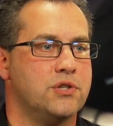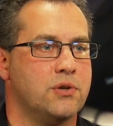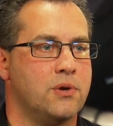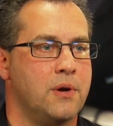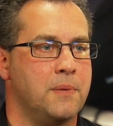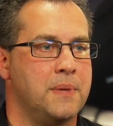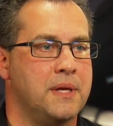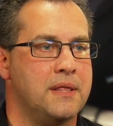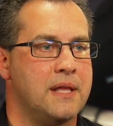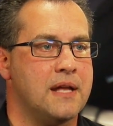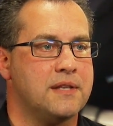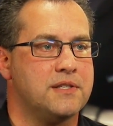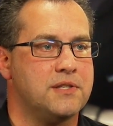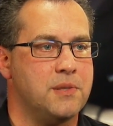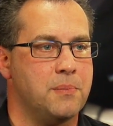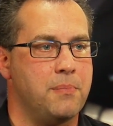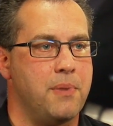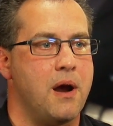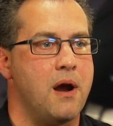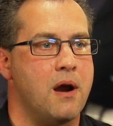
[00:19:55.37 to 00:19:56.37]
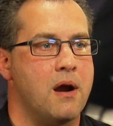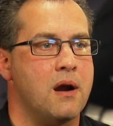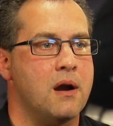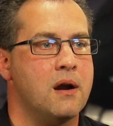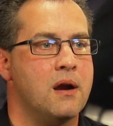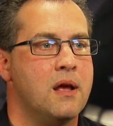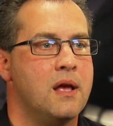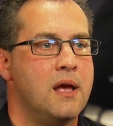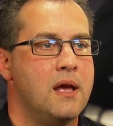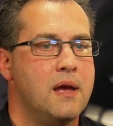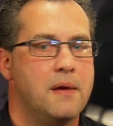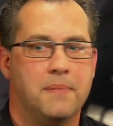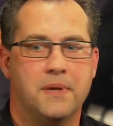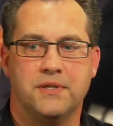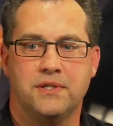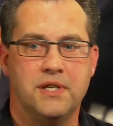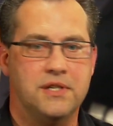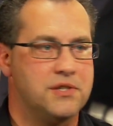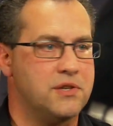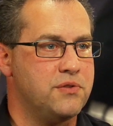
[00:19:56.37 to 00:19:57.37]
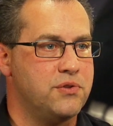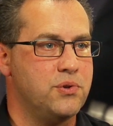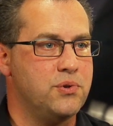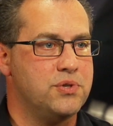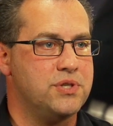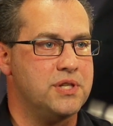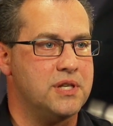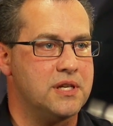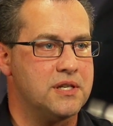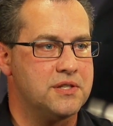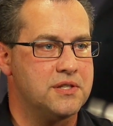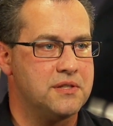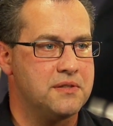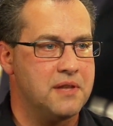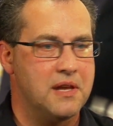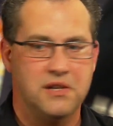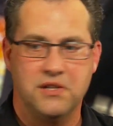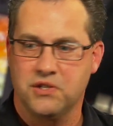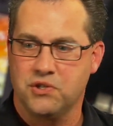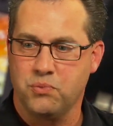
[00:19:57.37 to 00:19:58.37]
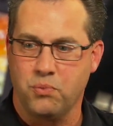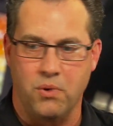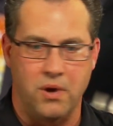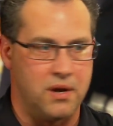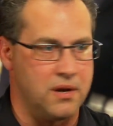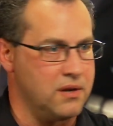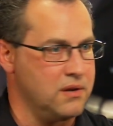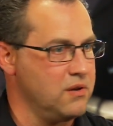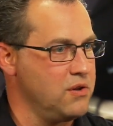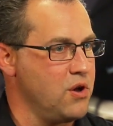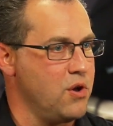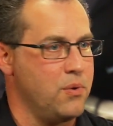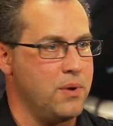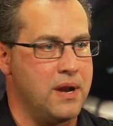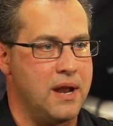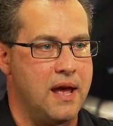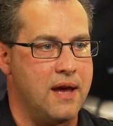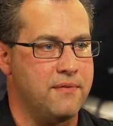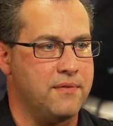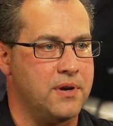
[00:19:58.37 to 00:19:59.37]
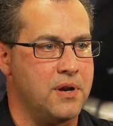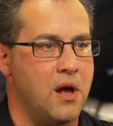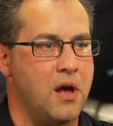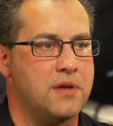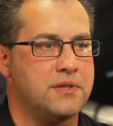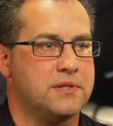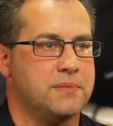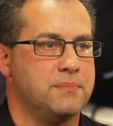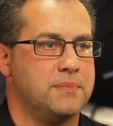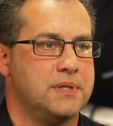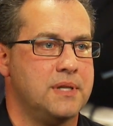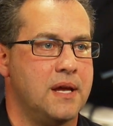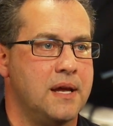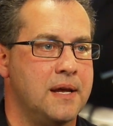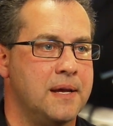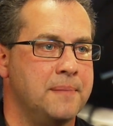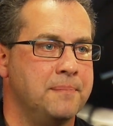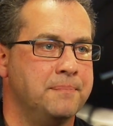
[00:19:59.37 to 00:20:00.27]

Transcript: So yeah. I mean, that's the bar because these enthusiasts they just want to go and have an awesome time.